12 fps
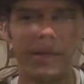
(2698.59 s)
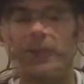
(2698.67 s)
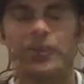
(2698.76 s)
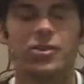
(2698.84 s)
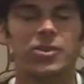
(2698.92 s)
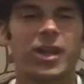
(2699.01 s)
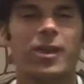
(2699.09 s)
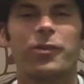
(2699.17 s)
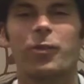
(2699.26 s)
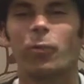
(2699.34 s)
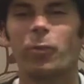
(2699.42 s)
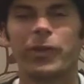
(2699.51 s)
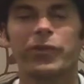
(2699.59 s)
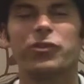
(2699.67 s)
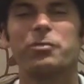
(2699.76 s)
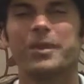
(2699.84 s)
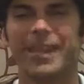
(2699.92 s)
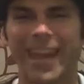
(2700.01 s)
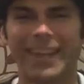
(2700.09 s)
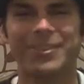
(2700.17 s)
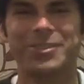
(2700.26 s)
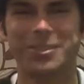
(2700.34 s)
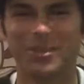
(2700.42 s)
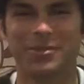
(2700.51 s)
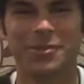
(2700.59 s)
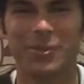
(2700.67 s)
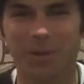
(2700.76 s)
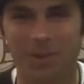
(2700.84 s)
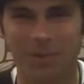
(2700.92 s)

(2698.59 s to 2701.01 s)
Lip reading: and to share the wisdom and energy of your